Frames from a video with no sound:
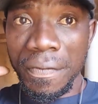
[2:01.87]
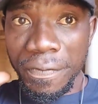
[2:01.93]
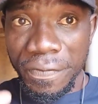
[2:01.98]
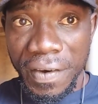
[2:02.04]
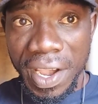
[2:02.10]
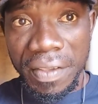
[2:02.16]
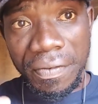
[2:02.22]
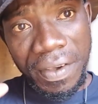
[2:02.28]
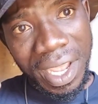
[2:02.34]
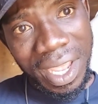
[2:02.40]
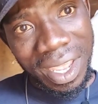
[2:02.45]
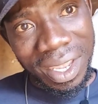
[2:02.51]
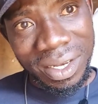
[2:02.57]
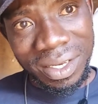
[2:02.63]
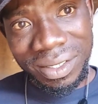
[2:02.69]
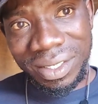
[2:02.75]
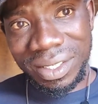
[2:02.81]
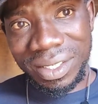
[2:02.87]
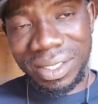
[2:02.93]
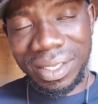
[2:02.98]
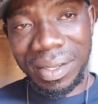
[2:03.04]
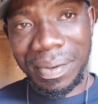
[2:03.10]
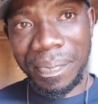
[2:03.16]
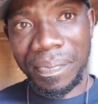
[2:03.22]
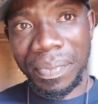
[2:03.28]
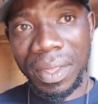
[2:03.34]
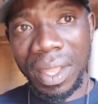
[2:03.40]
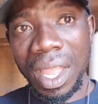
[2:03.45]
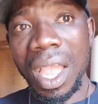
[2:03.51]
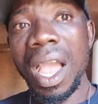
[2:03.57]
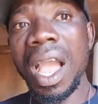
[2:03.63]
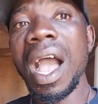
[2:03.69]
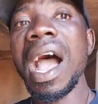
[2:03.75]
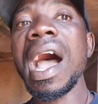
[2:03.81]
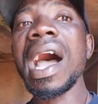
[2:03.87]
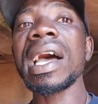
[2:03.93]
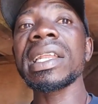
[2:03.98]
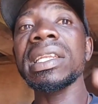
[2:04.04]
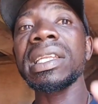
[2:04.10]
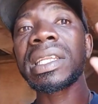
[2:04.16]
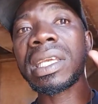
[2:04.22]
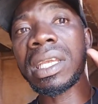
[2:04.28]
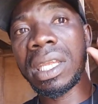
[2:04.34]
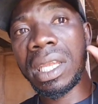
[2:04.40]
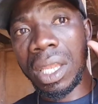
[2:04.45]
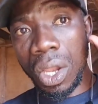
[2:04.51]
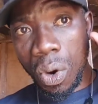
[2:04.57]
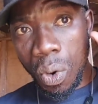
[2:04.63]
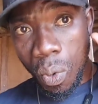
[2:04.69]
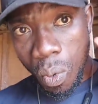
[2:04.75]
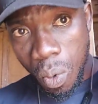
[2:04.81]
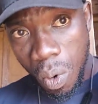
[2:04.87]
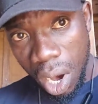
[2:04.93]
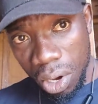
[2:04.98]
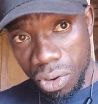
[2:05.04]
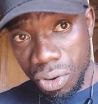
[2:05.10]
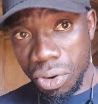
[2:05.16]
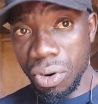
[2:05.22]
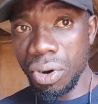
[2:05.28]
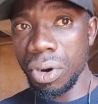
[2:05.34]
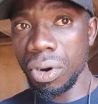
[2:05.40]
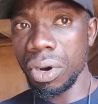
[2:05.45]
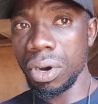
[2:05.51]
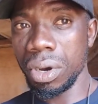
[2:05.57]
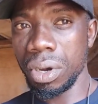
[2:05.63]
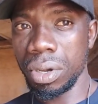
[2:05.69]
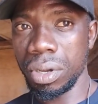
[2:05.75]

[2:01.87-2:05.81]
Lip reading: 5 hens and 1 cock